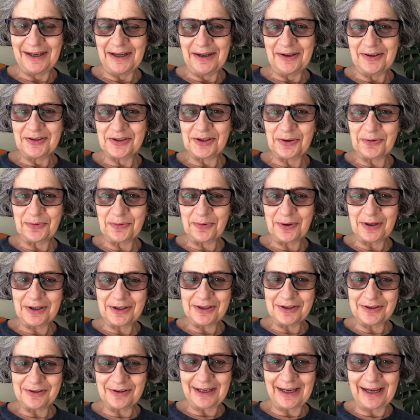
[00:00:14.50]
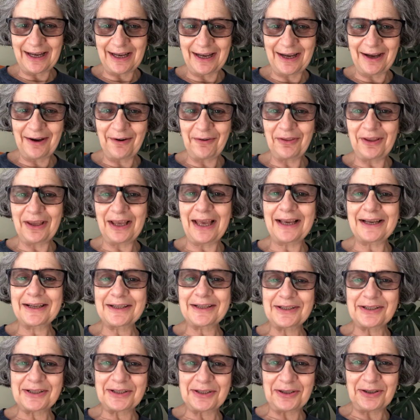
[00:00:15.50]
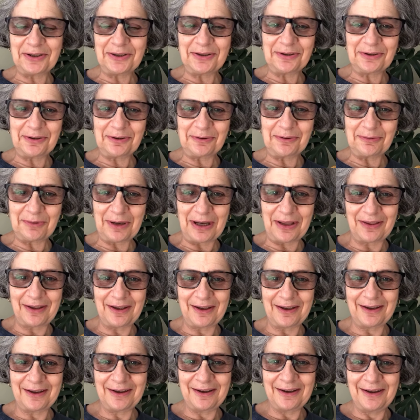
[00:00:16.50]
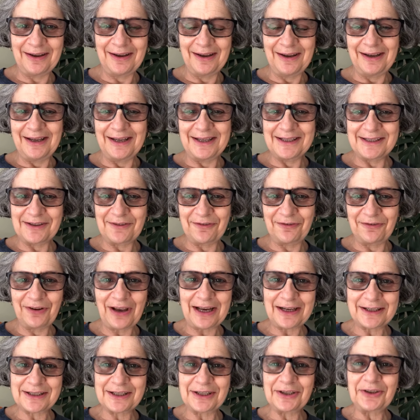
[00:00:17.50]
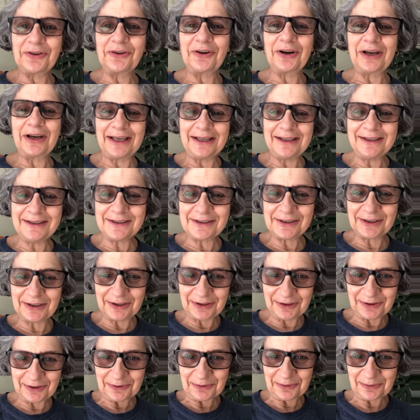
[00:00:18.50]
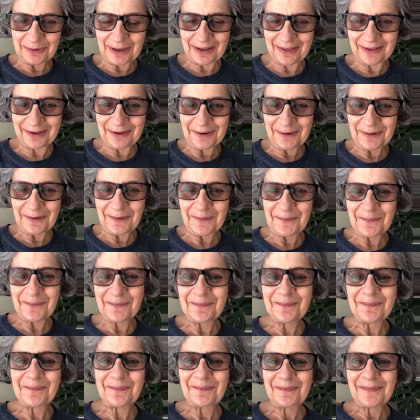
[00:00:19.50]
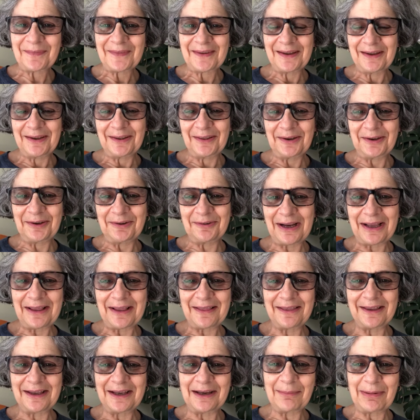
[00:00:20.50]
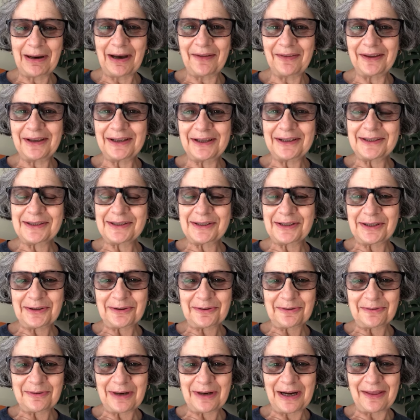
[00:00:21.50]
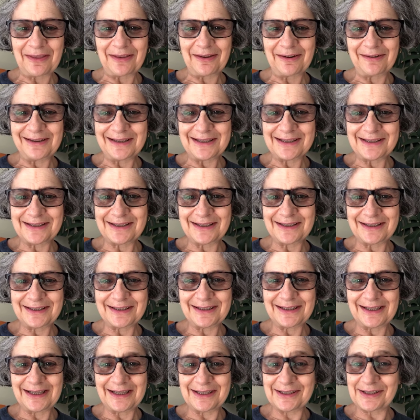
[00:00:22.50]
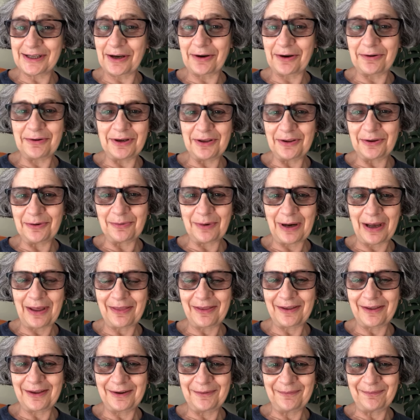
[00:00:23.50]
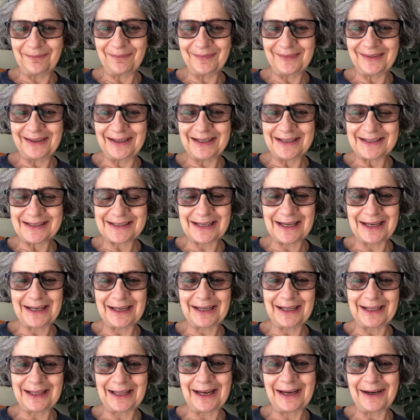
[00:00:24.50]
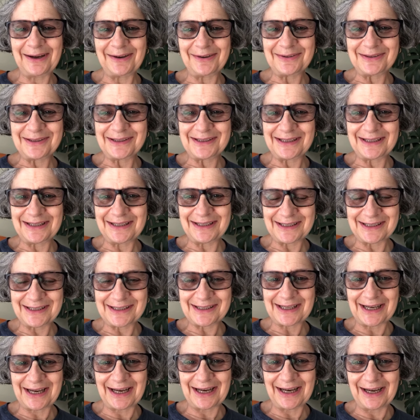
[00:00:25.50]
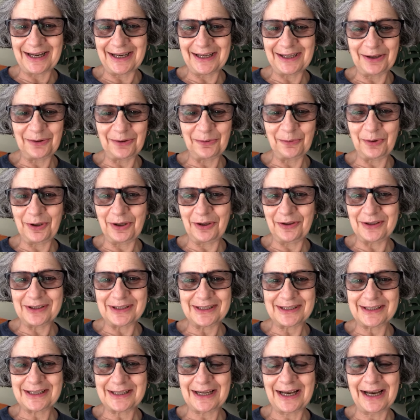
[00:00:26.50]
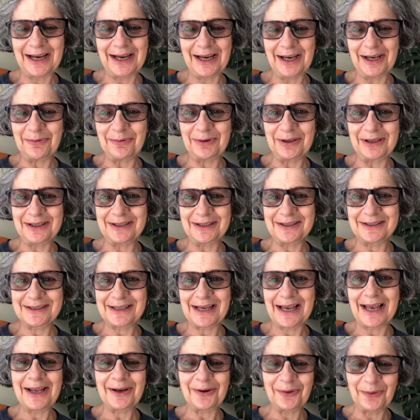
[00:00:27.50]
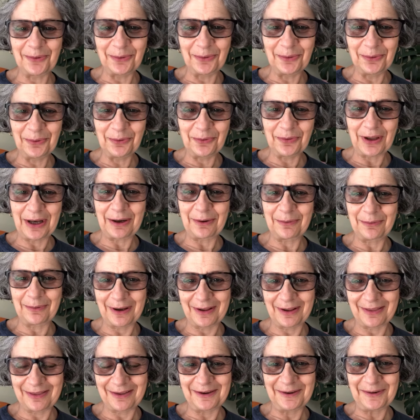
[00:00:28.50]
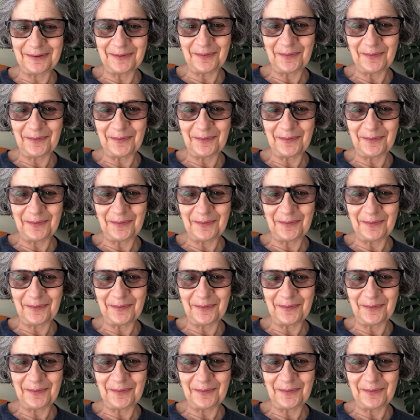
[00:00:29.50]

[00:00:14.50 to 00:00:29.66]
So wondering how the external weather is affecting your internal weather. The great thing about the internal weather is that it's only the weather. It's like clouds in the sky, and we are the sky. We contain all that weather.